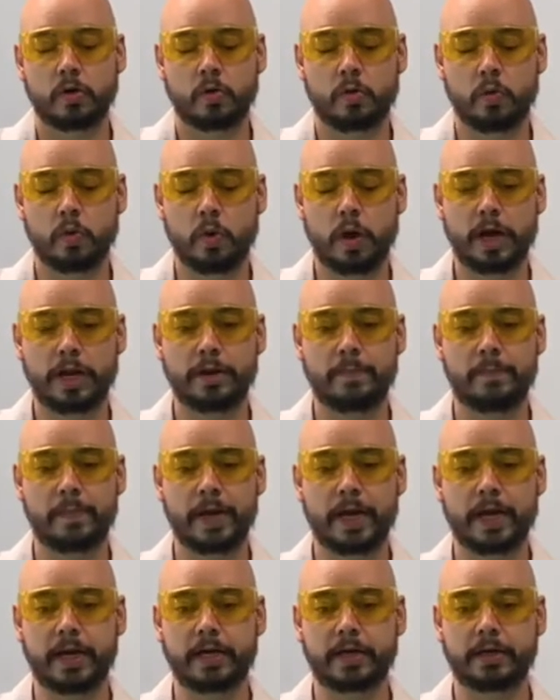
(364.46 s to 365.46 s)
quite a
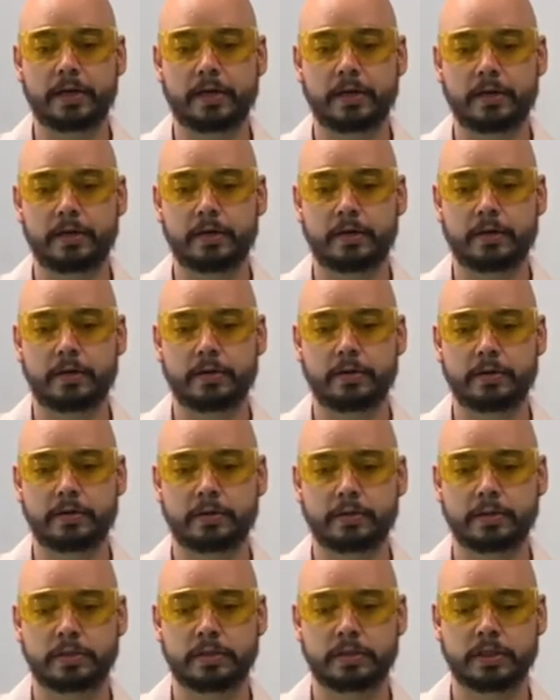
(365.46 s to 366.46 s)
bit.
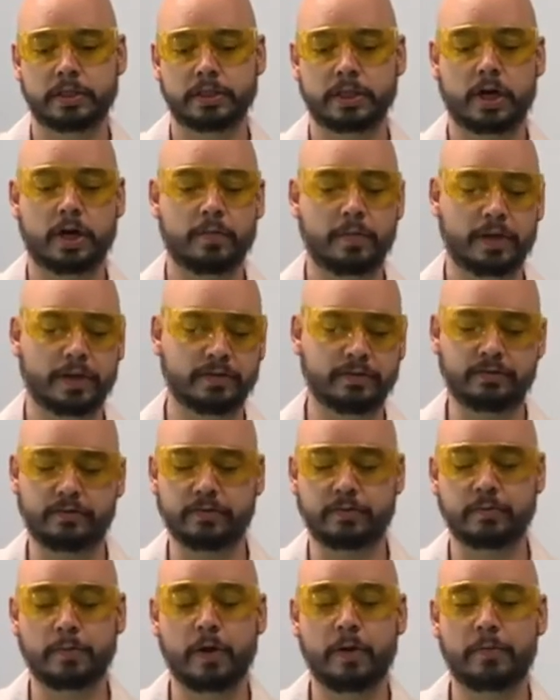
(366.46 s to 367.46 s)
Sorry, because it's a
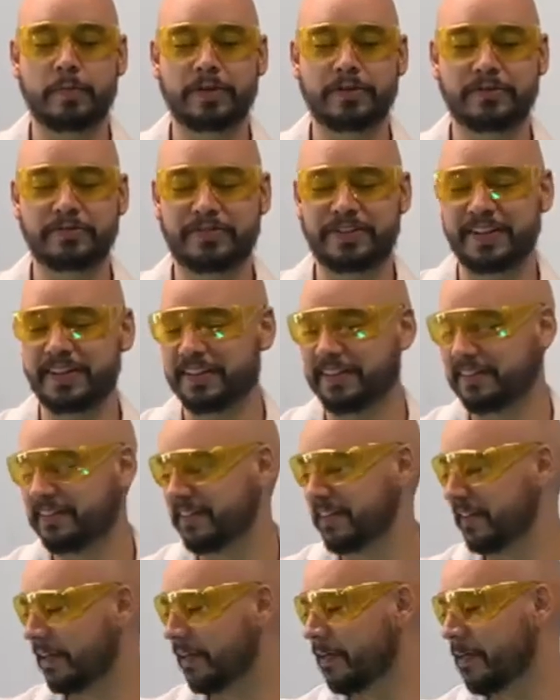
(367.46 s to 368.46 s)
small piece of stainless
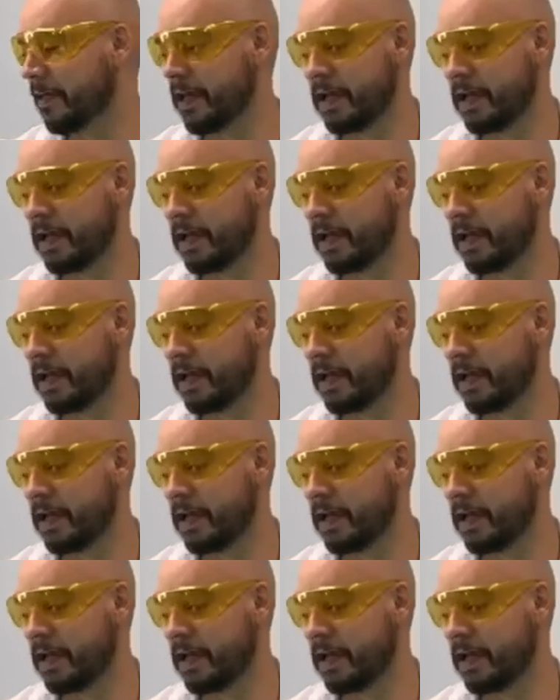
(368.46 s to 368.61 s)
steel.